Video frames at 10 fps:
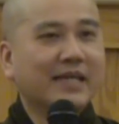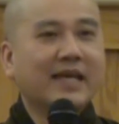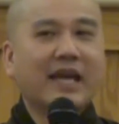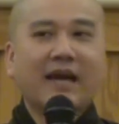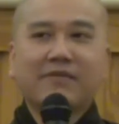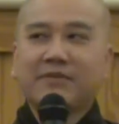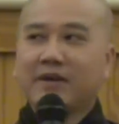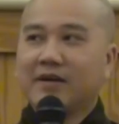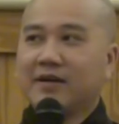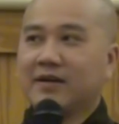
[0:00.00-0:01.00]
And they have
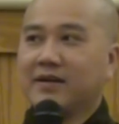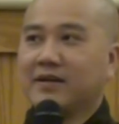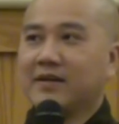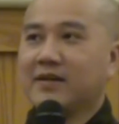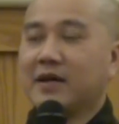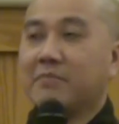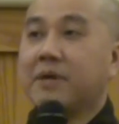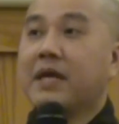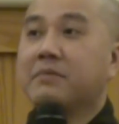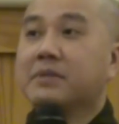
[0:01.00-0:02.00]
a, uh, a
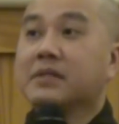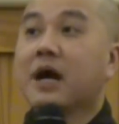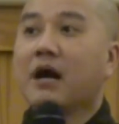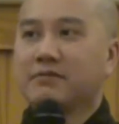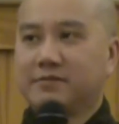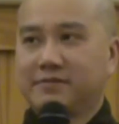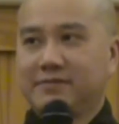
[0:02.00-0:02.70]
paper cup